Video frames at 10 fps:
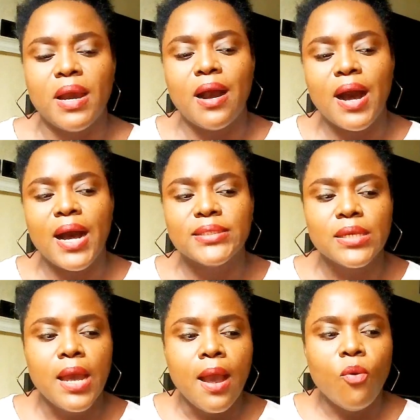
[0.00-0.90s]
my heart,
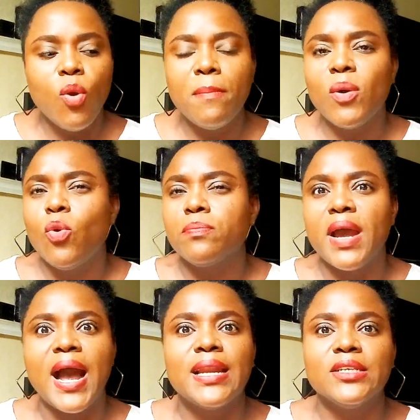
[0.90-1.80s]
where my, what my
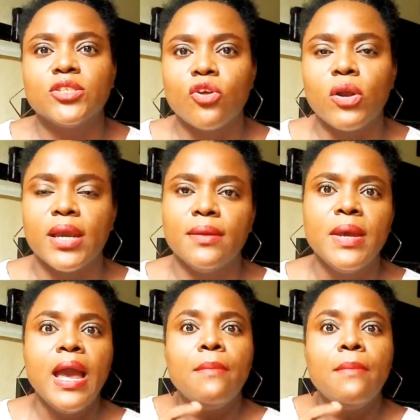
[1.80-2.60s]
heart is tugging.